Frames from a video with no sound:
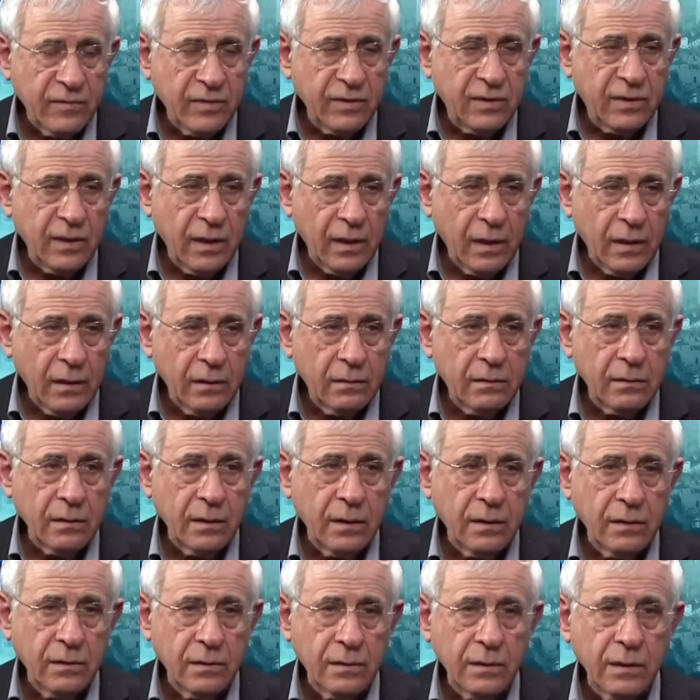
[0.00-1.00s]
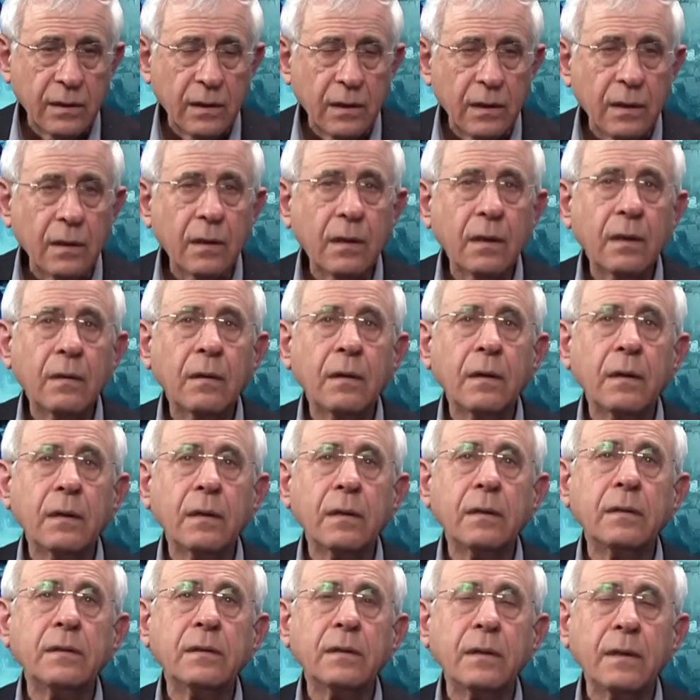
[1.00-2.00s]
78 in
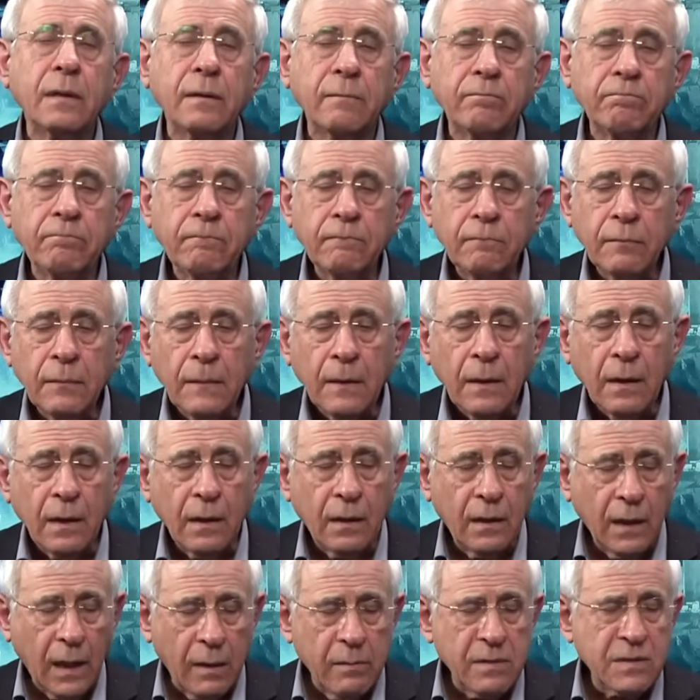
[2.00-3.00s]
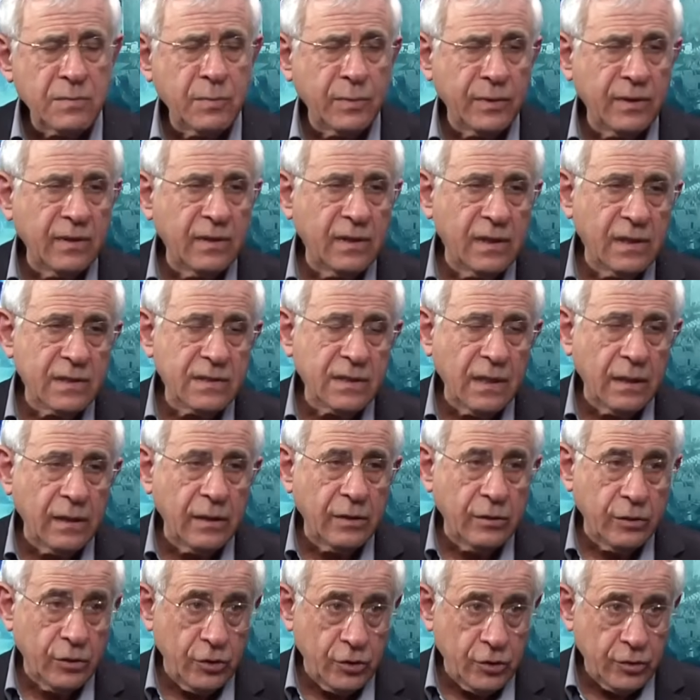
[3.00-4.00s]
the agreements between
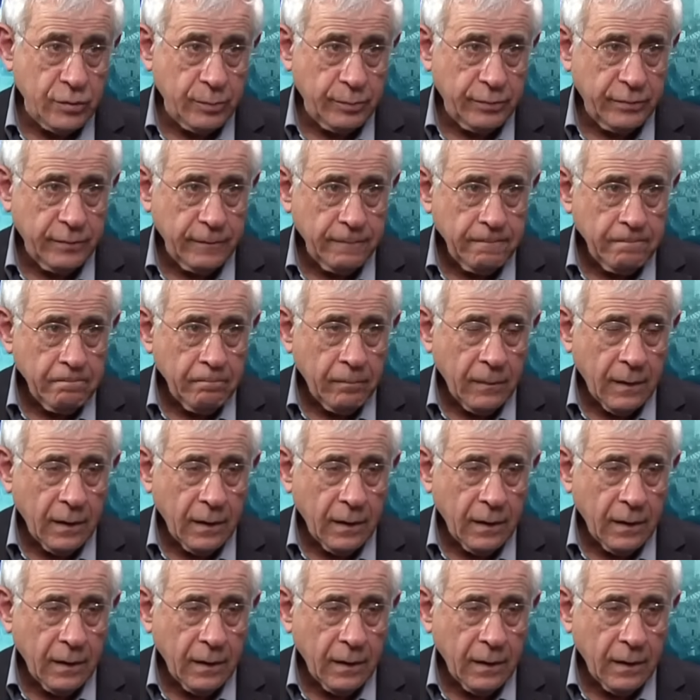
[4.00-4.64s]
Israel and Egypt